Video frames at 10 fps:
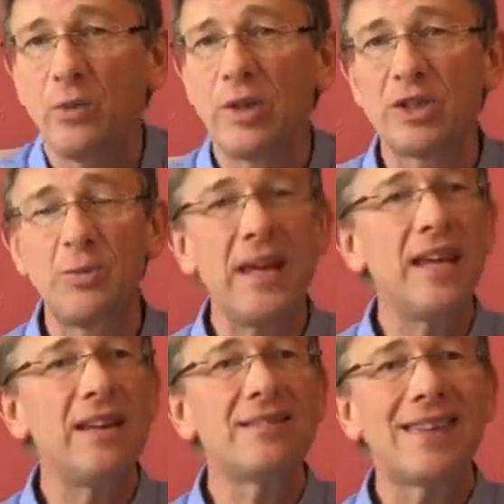which
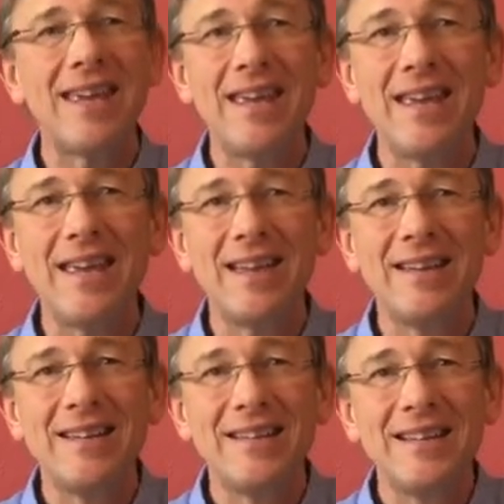means he
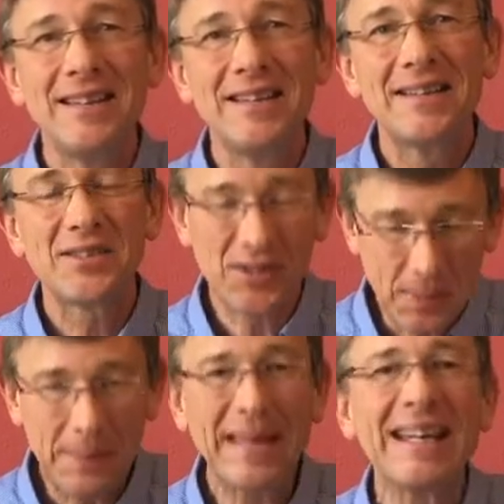
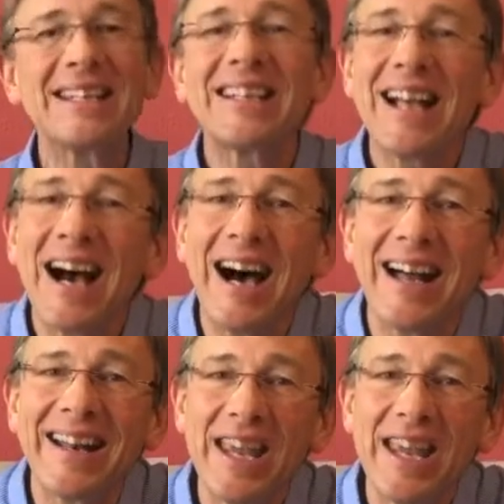submitted to God.